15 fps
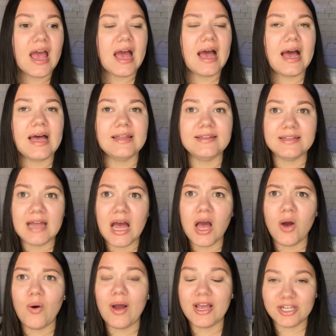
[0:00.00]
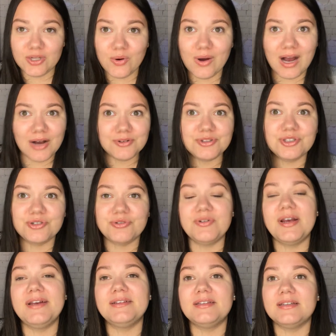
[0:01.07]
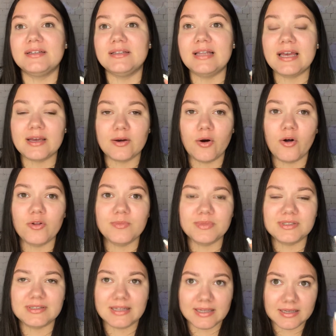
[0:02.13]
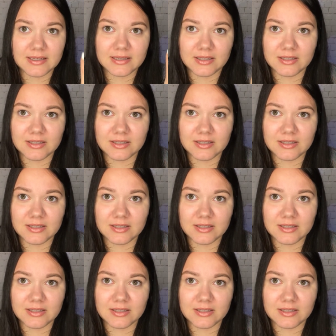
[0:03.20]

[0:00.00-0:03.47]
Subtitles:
and now I know how to create like almost like